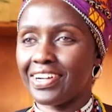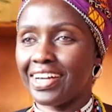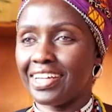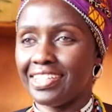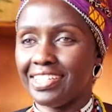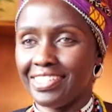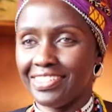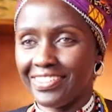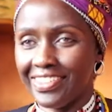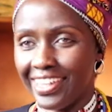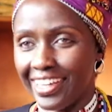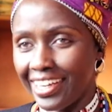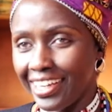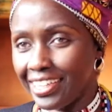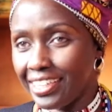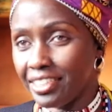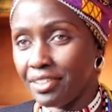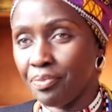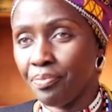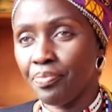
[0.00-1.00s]

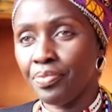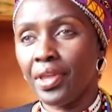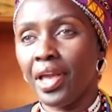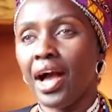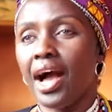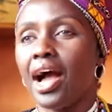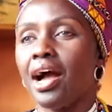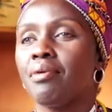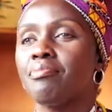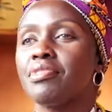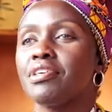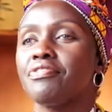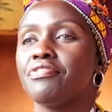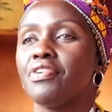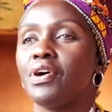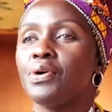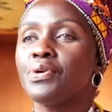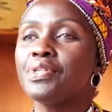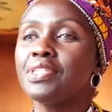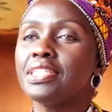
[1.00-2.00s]
Kaniolek. I'm the
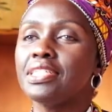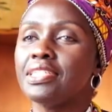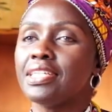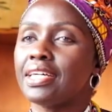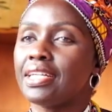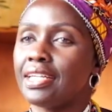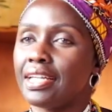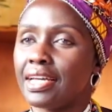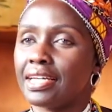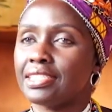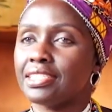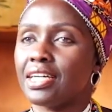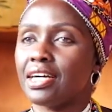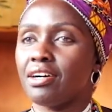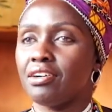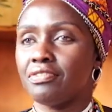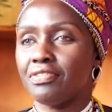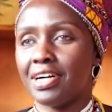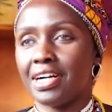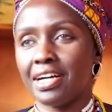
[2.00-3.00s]
founding director
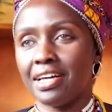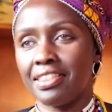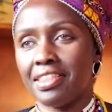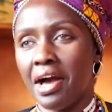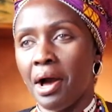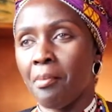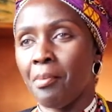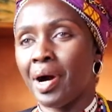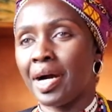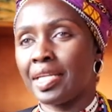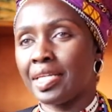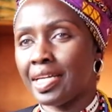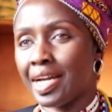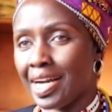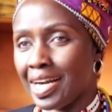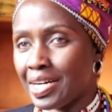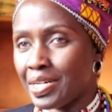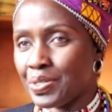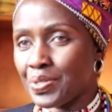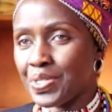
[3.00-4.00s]
of Agatha Amani
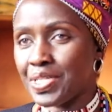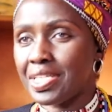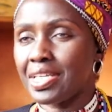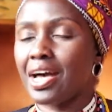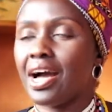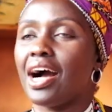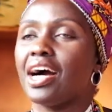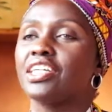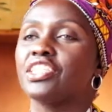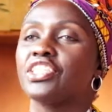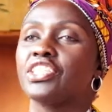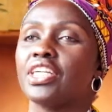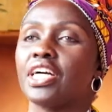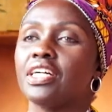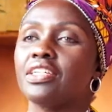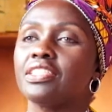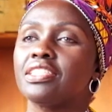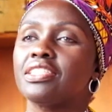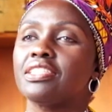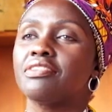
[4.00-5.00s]
House, a
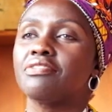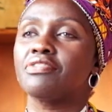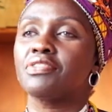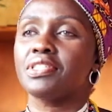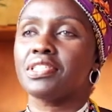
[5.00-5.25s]
shelter for